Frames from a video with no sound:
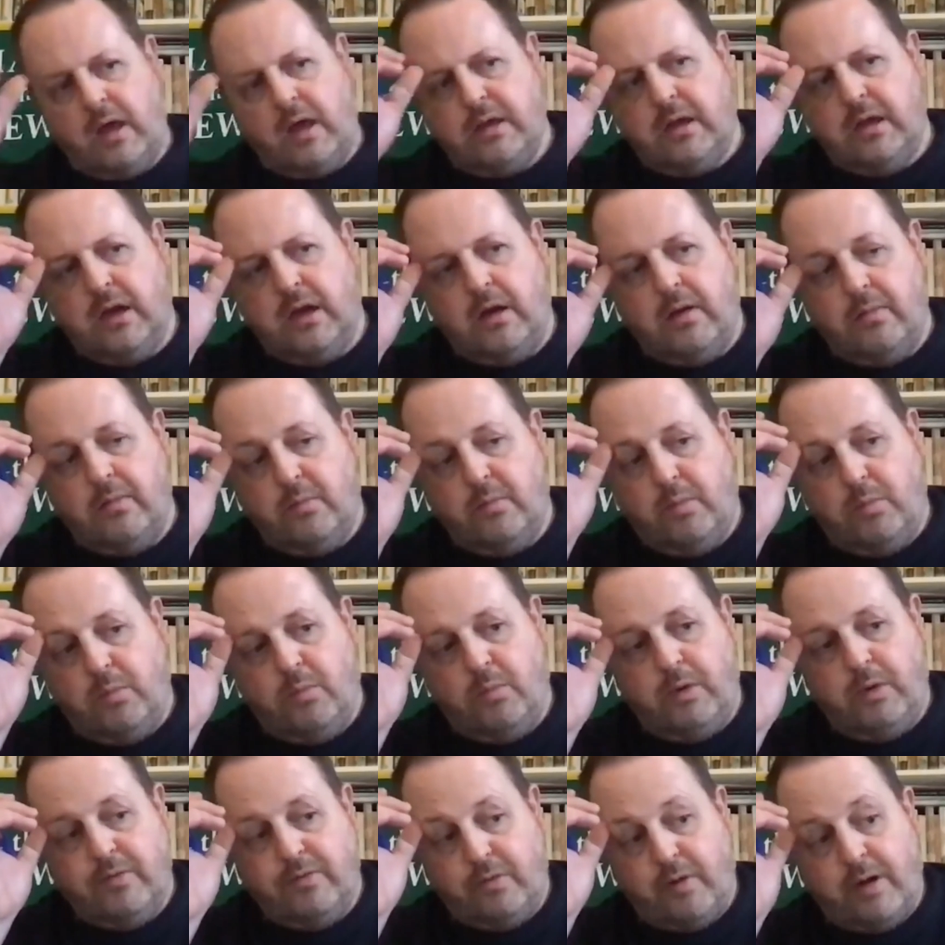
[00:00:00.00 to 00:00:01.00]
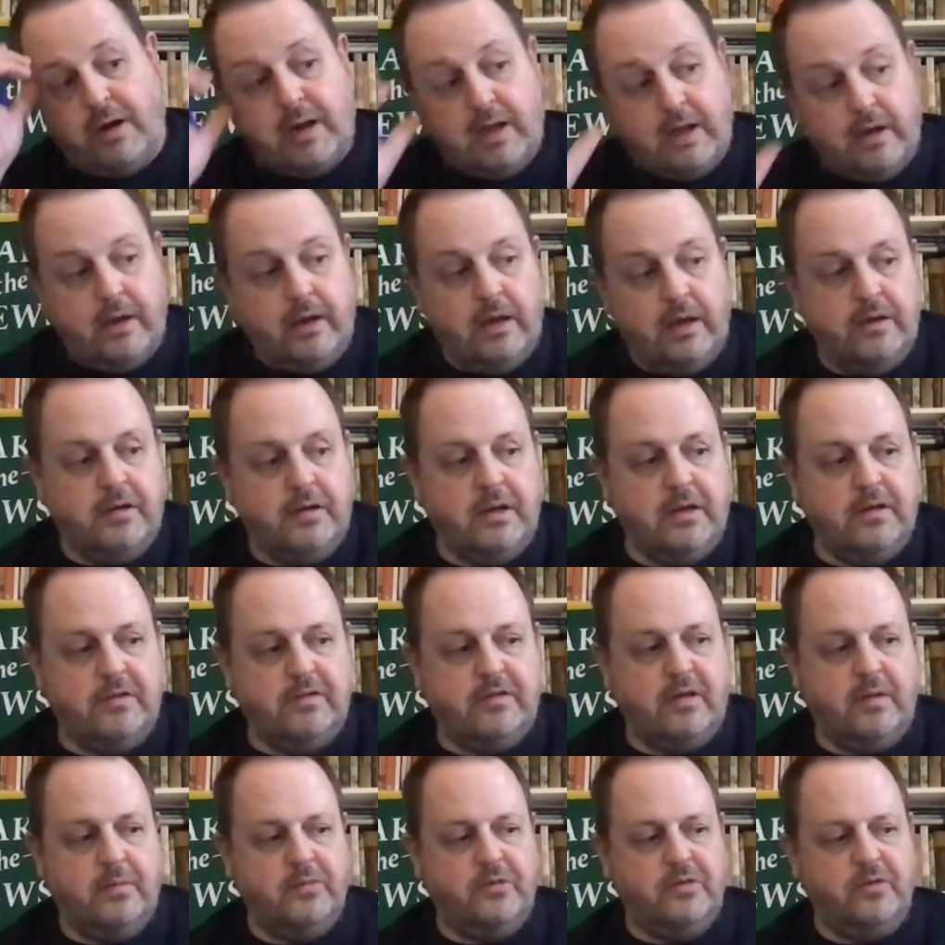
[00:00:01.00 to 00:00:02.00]
you know, we've already heard in
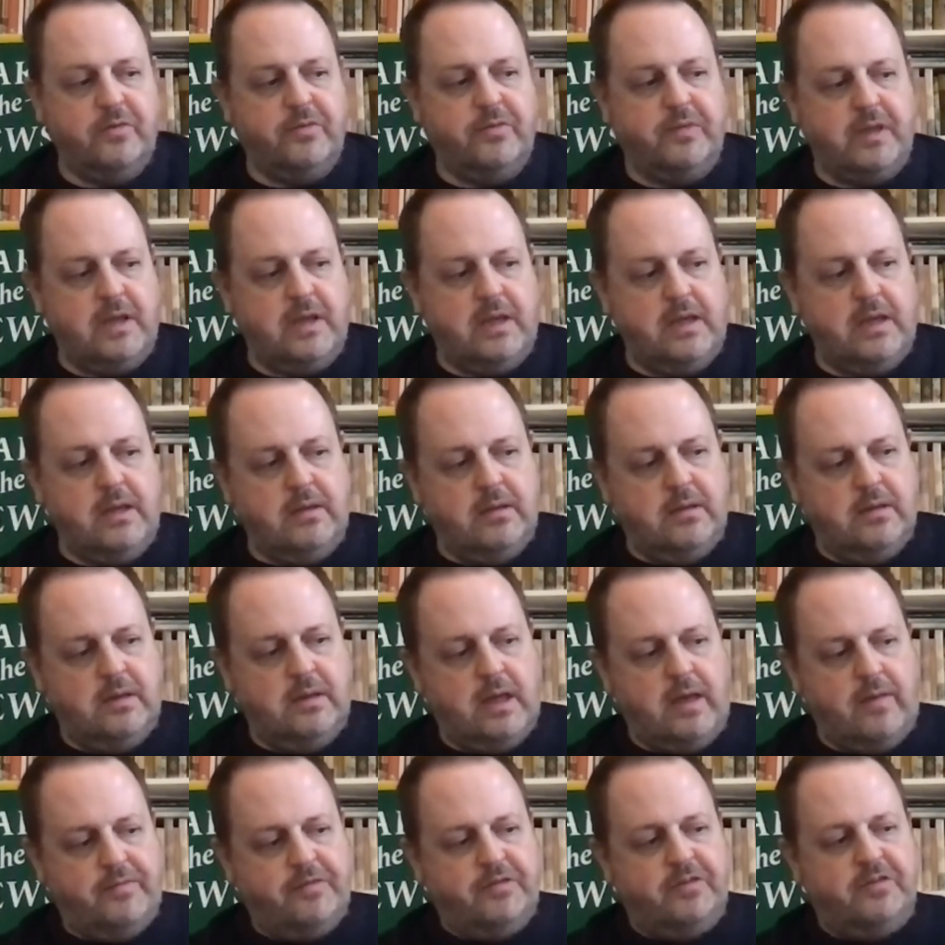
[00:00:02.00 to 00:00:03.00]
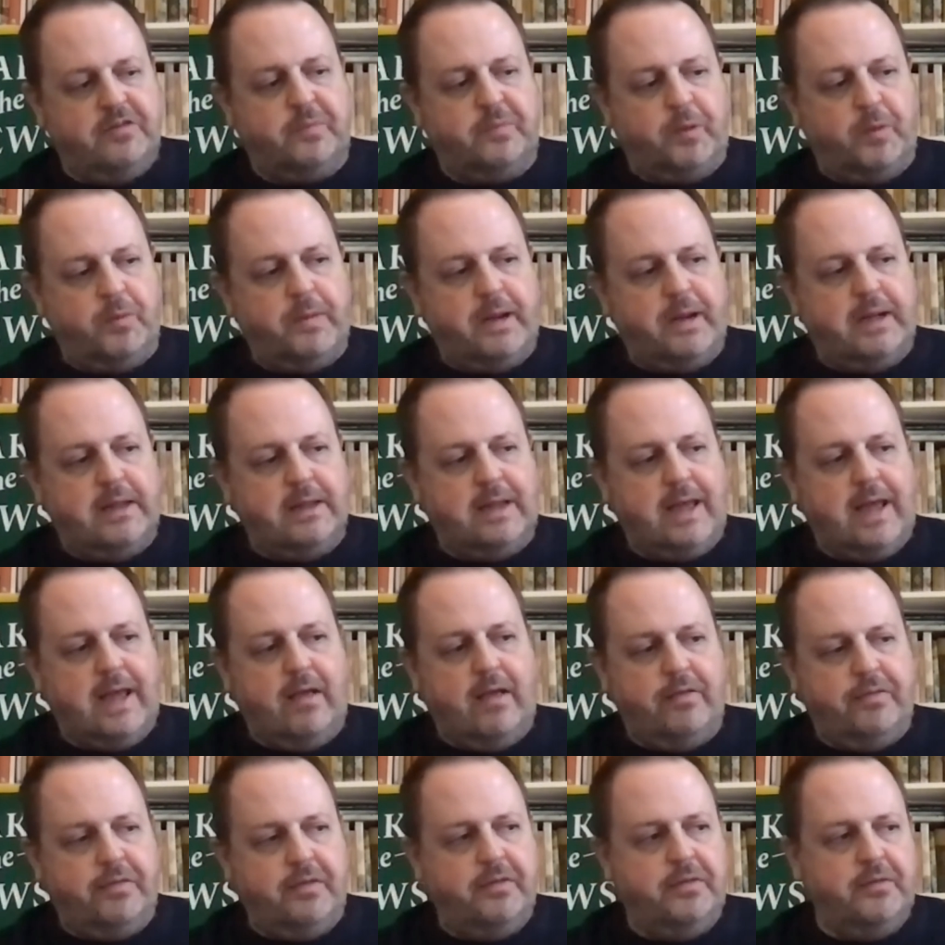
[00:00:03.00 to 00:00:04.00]
terms of the emphasis on mental
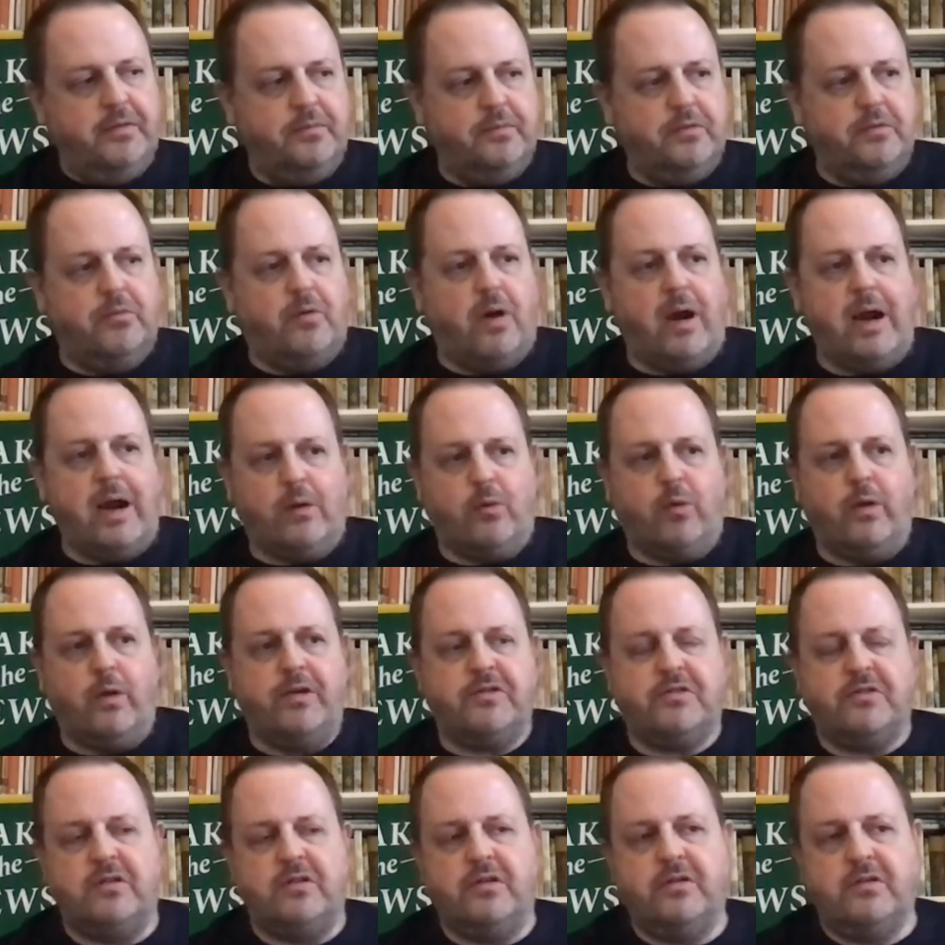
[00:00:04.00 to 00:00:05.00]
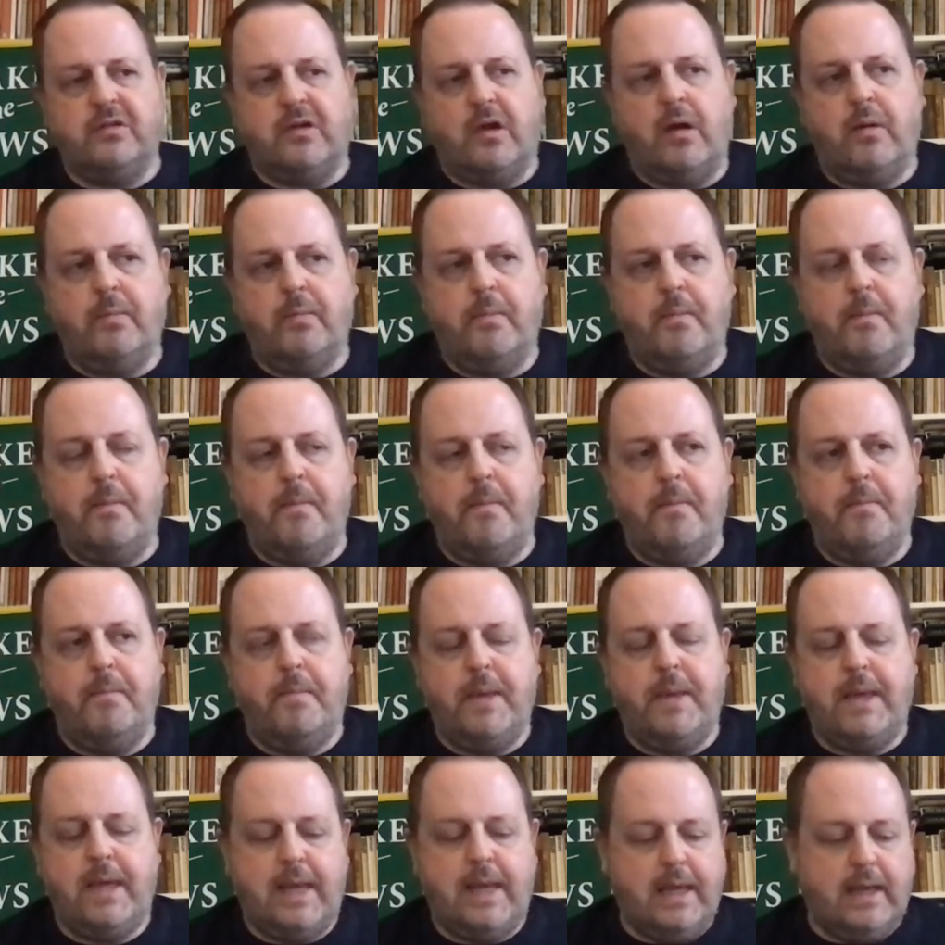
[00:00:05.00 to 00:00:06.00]
health that the right questions aren't
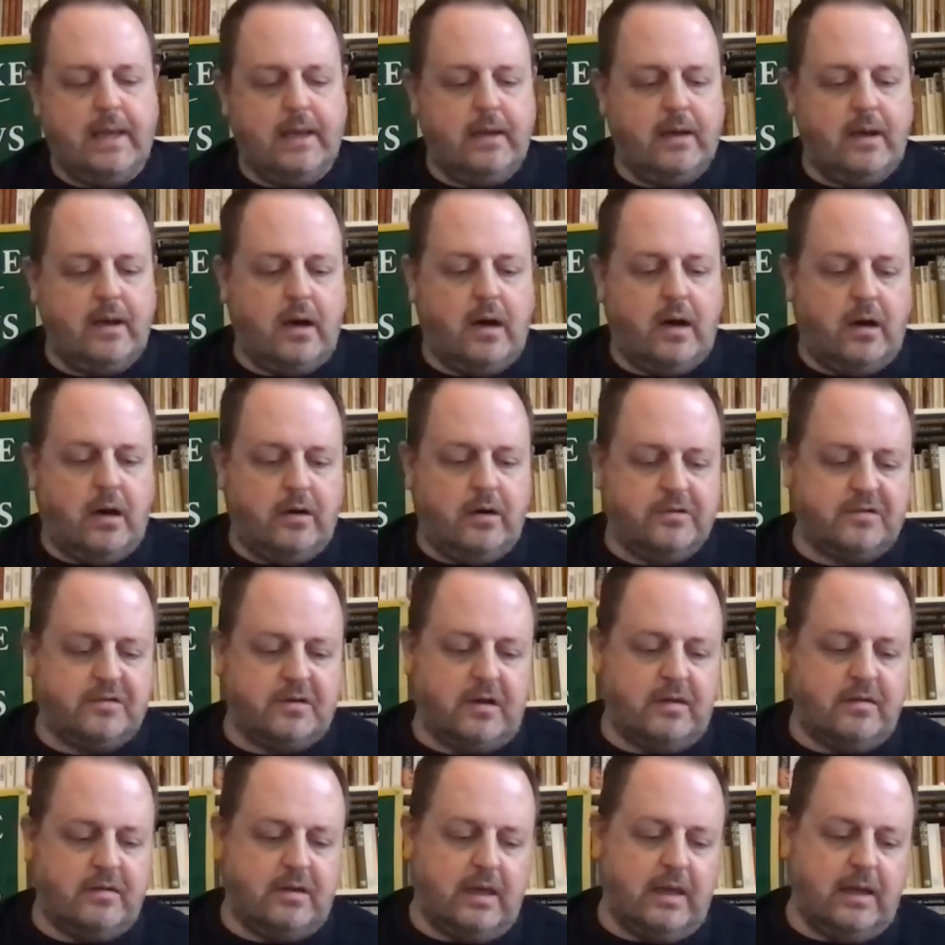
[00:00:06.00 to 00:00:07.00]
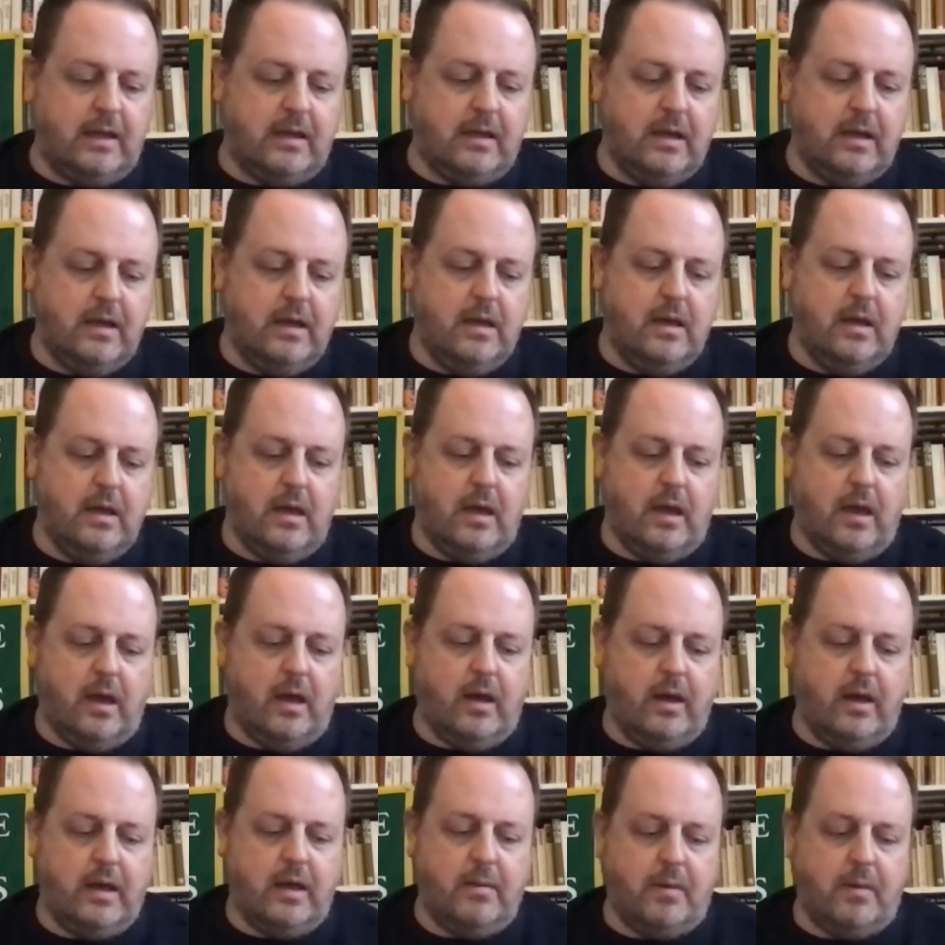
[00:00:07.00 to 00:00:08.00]
being asked, I think,
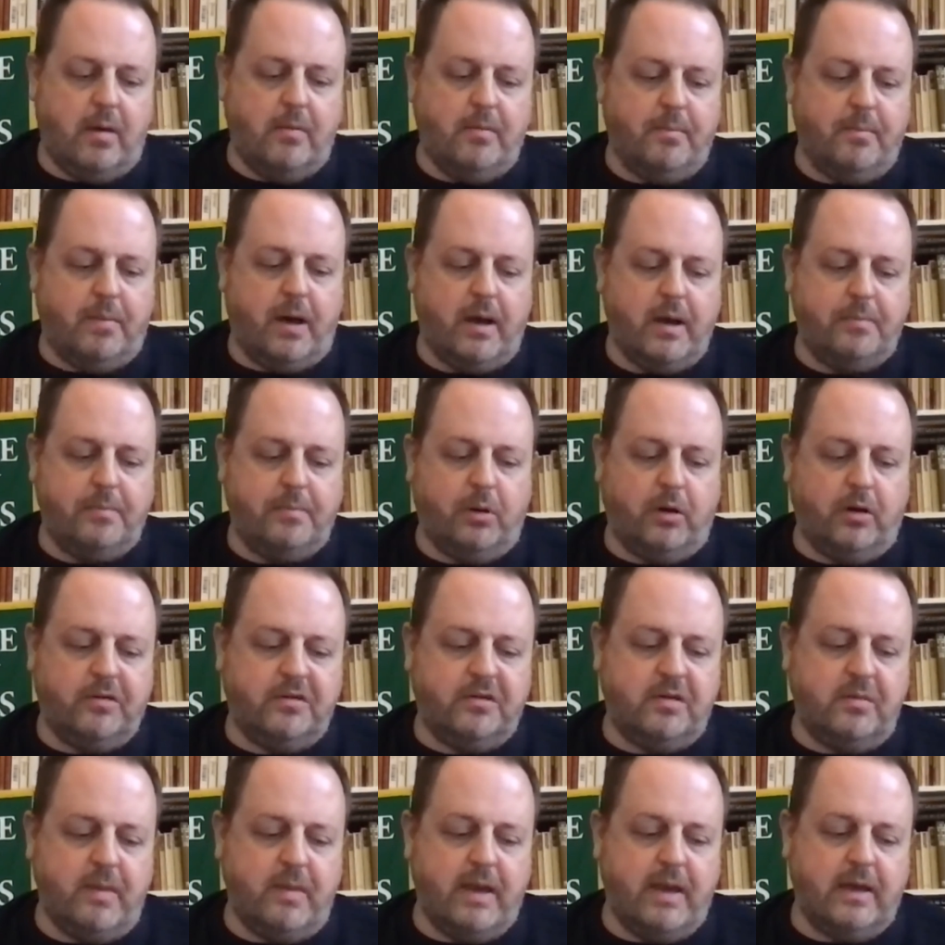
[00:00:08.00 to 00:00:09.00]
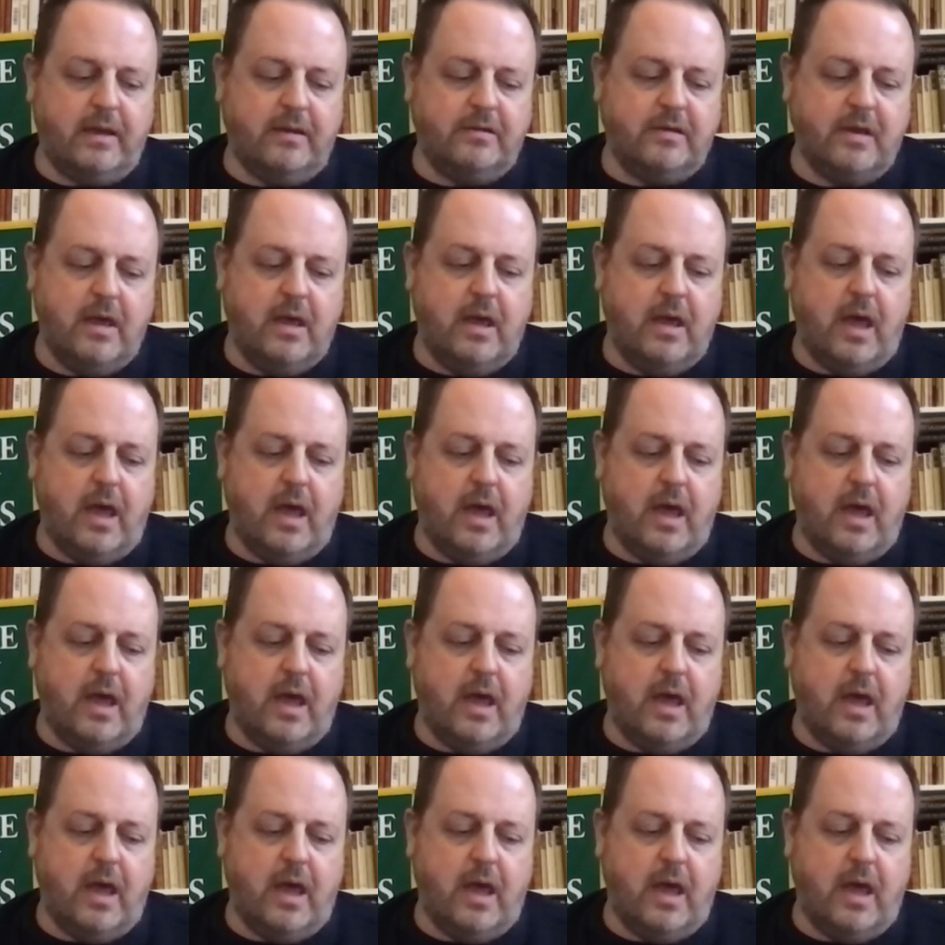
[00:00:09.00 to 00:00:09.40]
by policymakers.